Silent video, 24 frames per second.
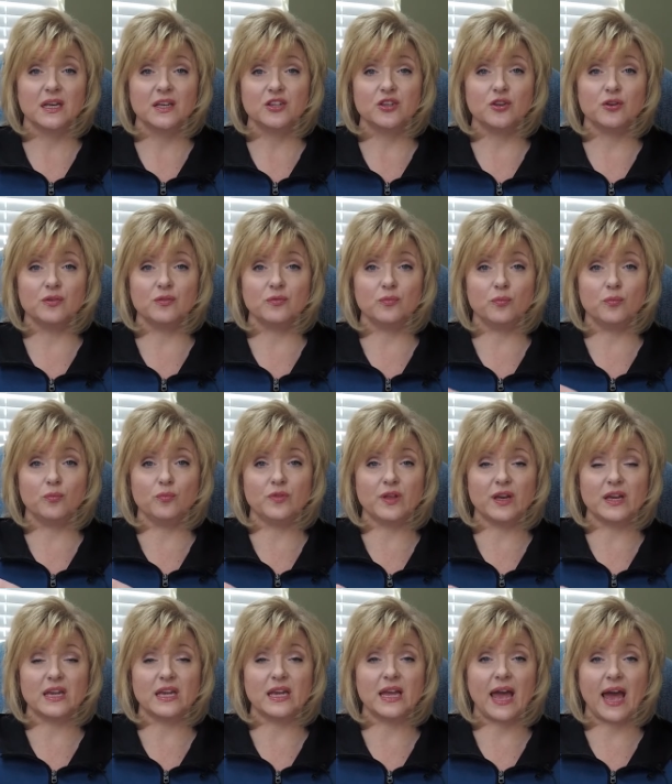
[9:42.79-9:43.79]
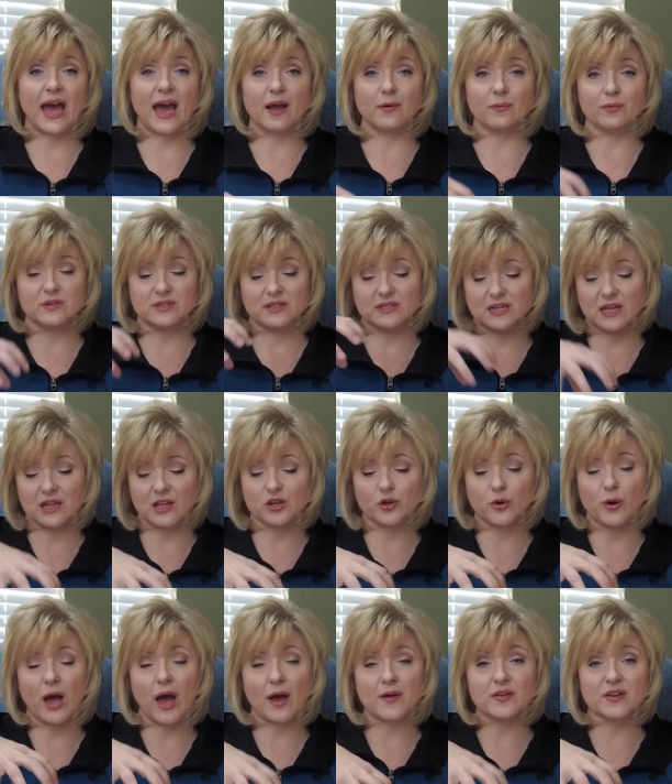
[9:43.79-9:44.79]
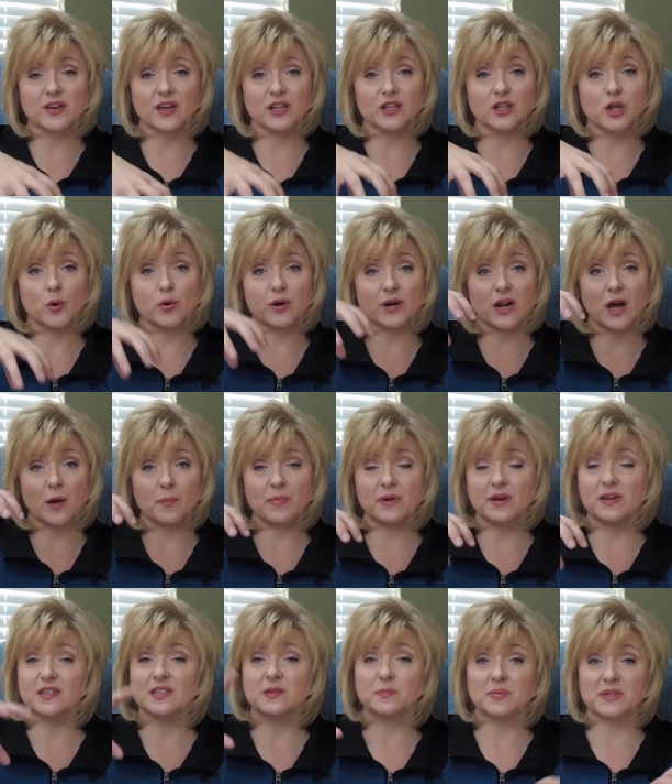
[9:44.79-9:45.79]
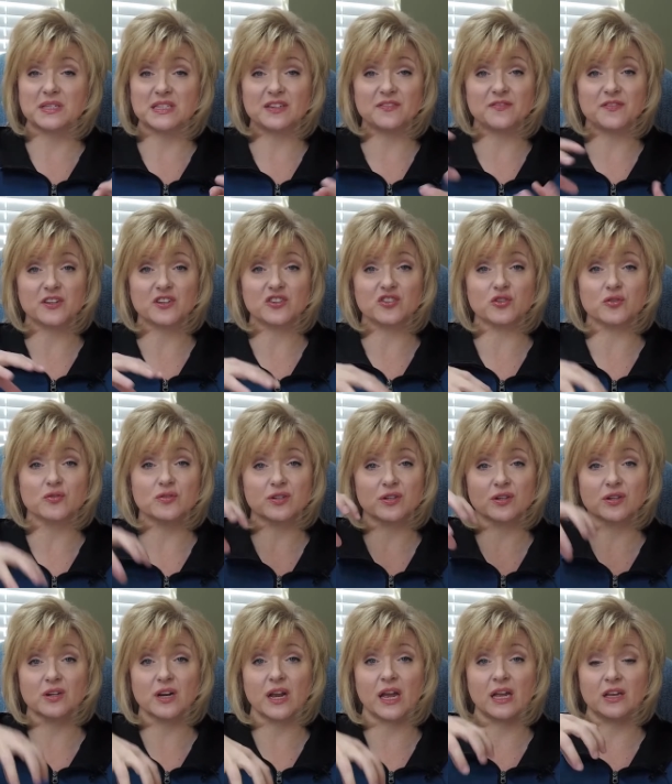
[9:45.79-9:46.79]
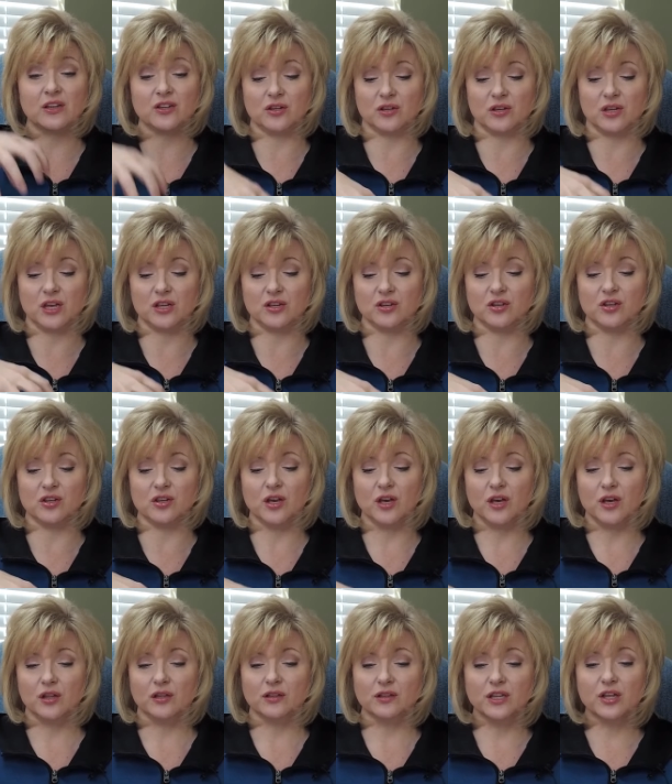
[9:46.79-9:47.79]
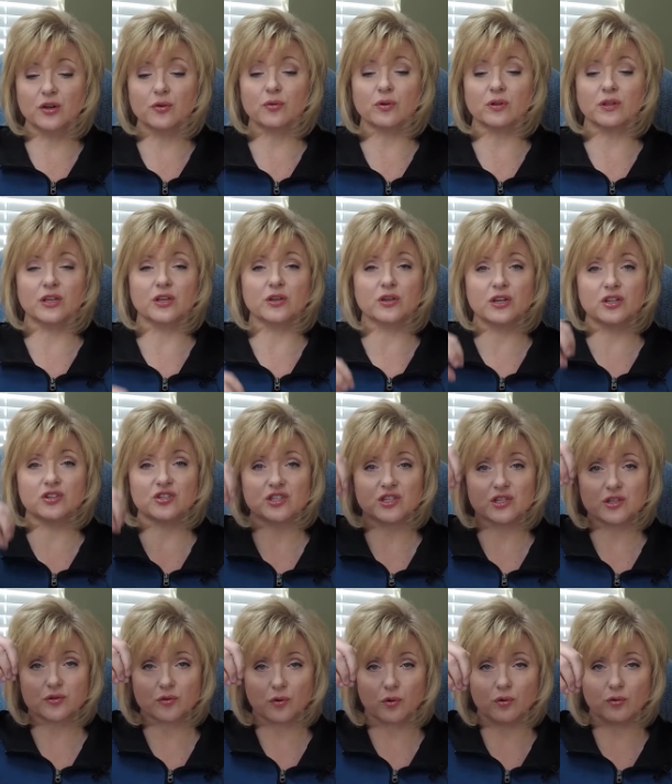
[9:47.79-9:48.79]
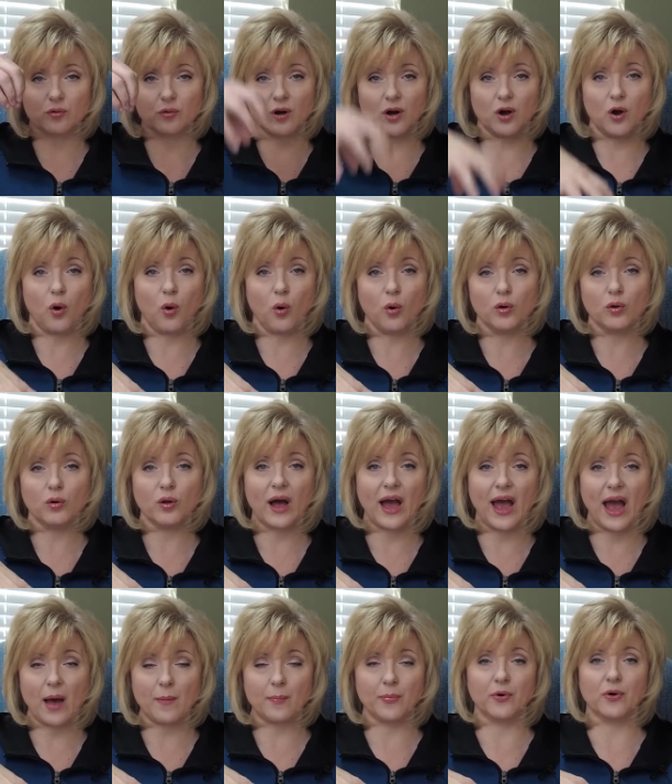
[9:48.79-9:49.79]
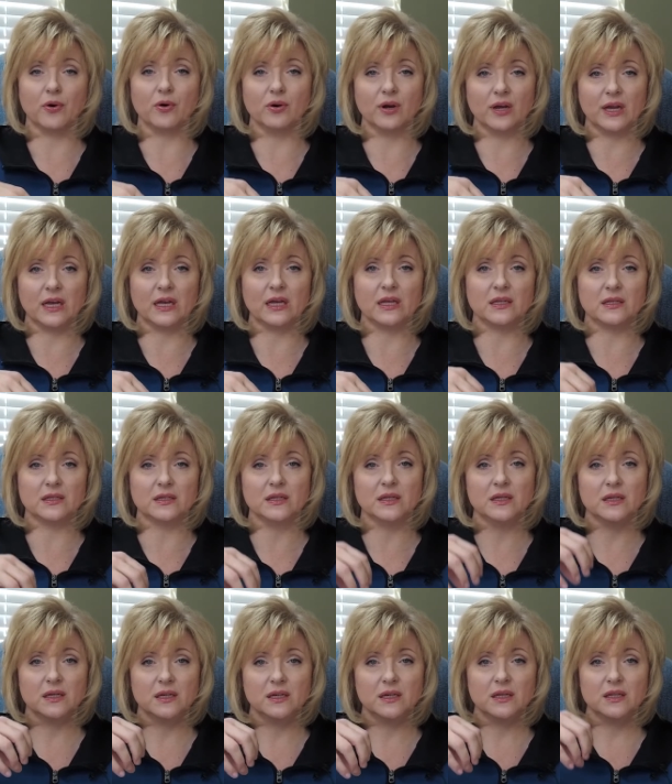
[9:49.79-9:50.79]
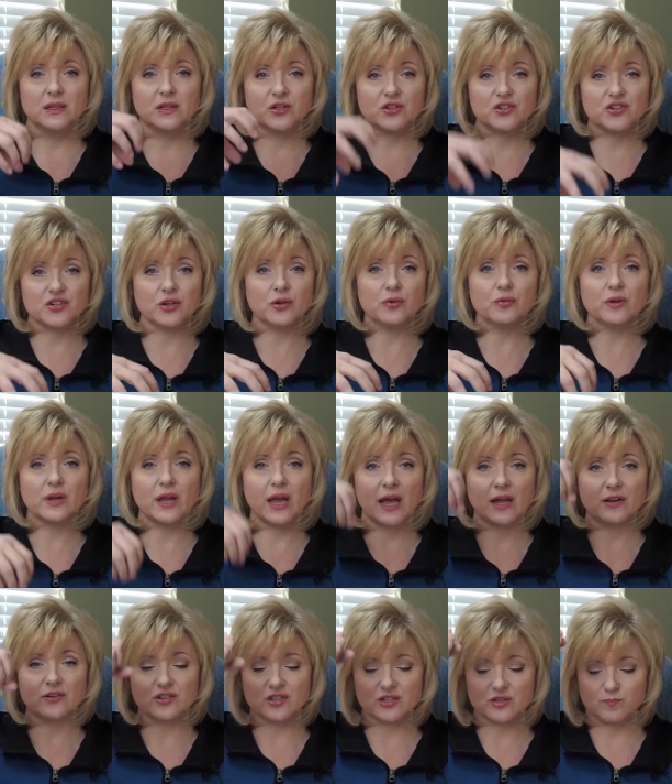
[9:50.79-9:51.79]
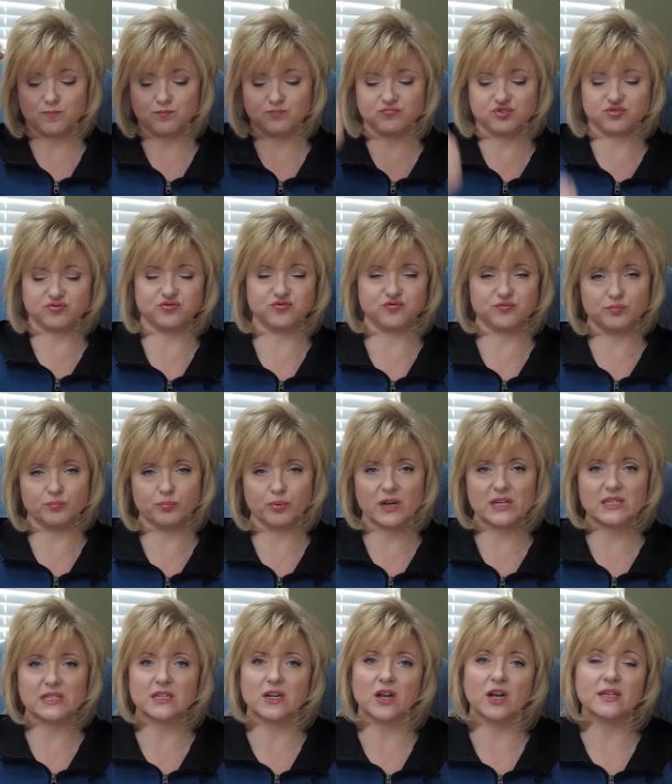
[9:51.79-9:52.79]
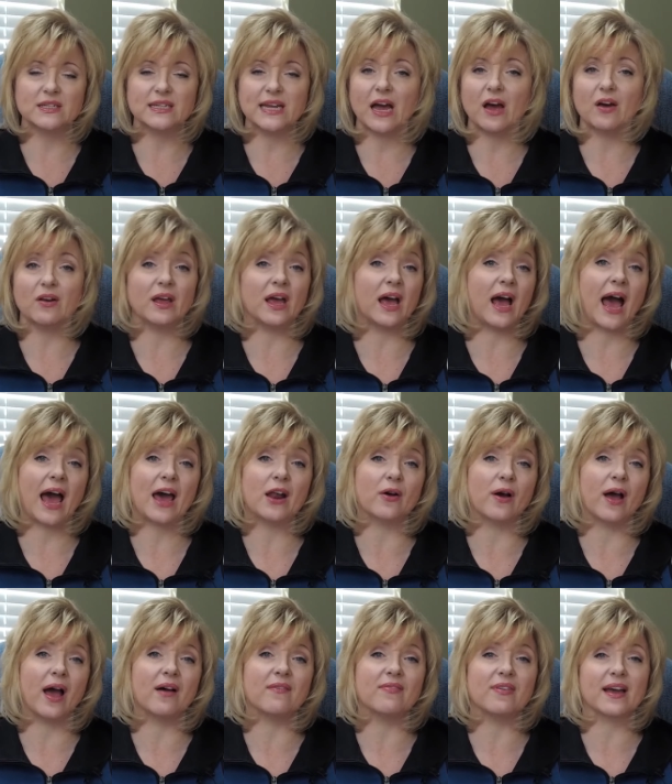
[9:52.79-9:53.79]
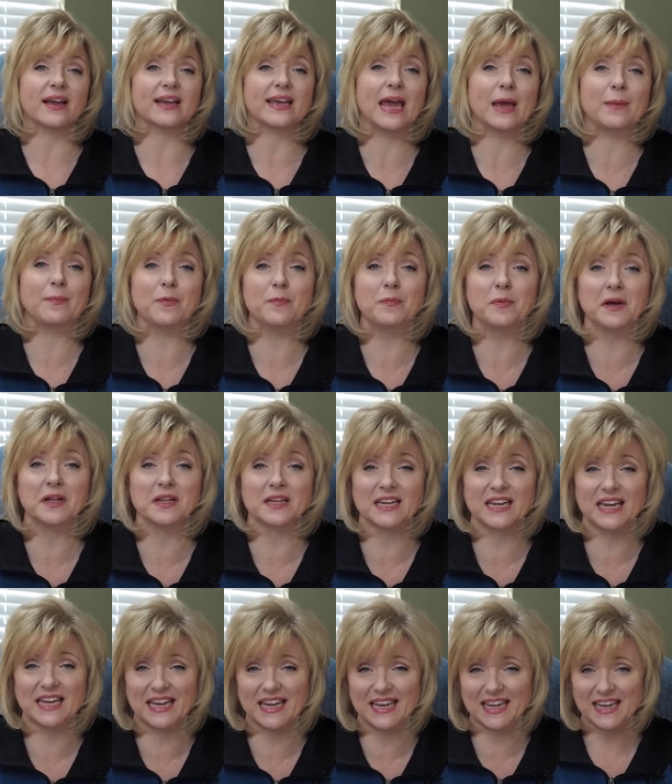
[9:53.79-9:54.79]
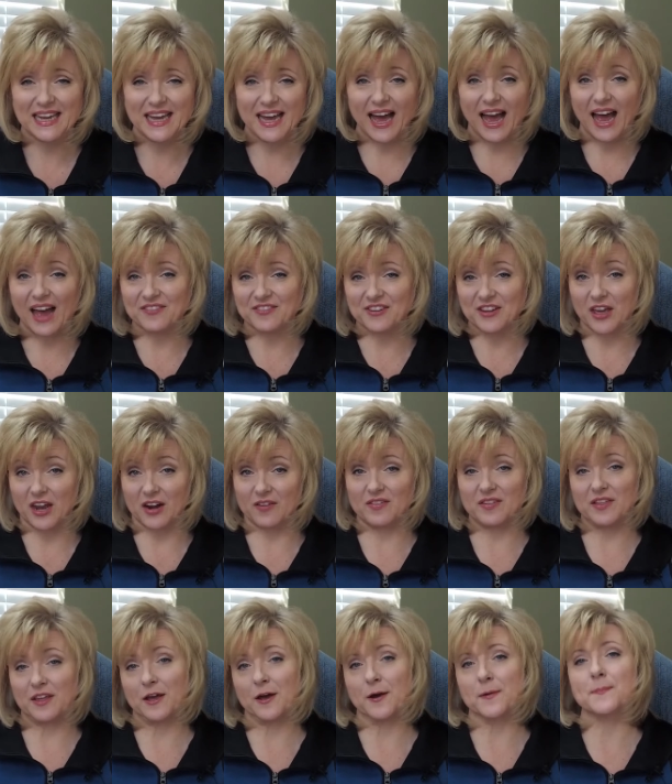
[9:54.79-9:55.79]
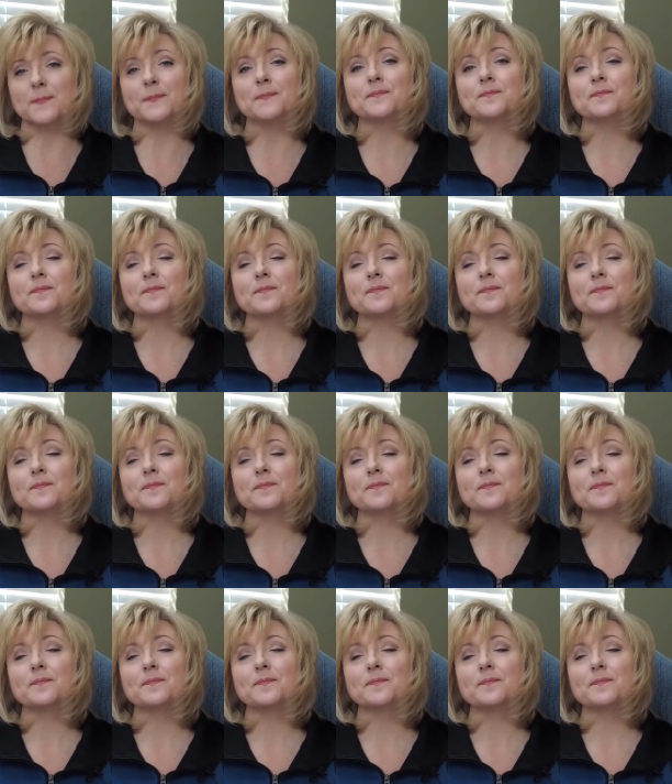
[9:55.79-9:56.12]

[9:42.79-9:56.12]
you, that he had was telling you how you could load it up in a specific juicer. And, and literally, you could just throw a whole apple in the chute and just press it on down. I don't have that capability. I have to cut everything up.